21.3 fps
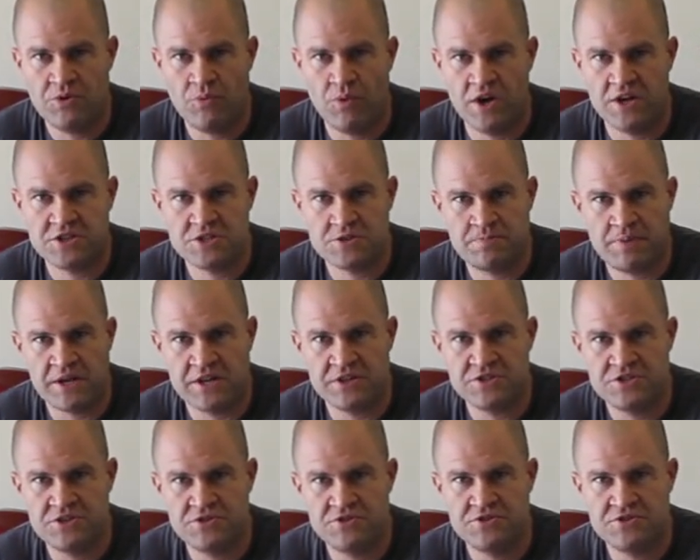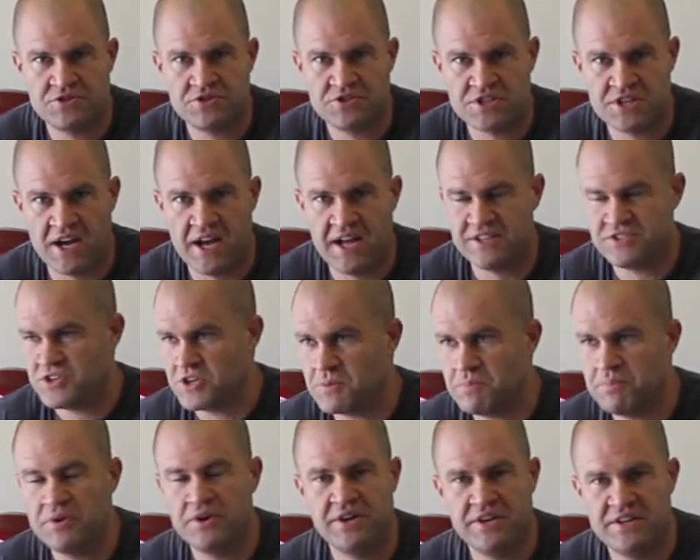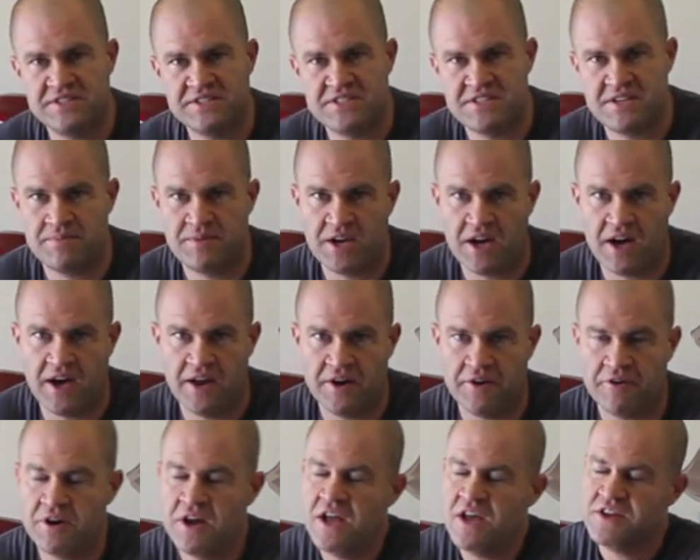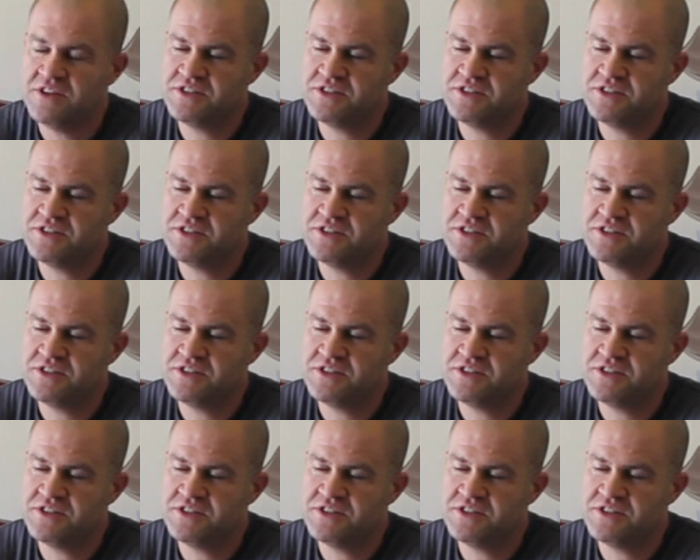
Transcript: You want to just pick and choose your shots. You can put it in semi-auto.